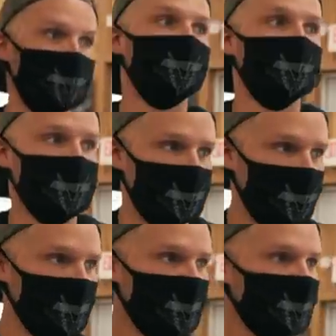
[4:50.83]
over
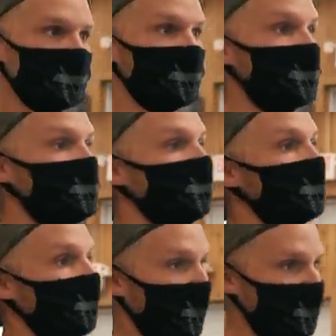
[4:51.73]
here. So make sure
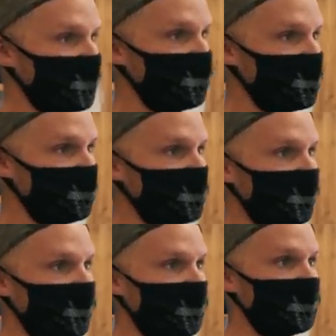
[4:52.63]
when you ask him to do
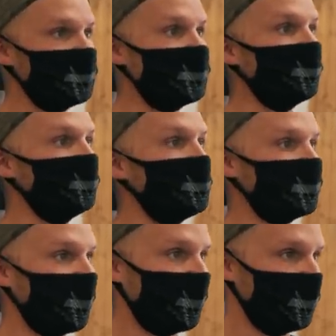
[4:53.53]
something, Diesel,
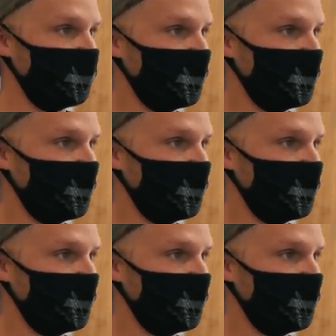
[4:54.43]
stay.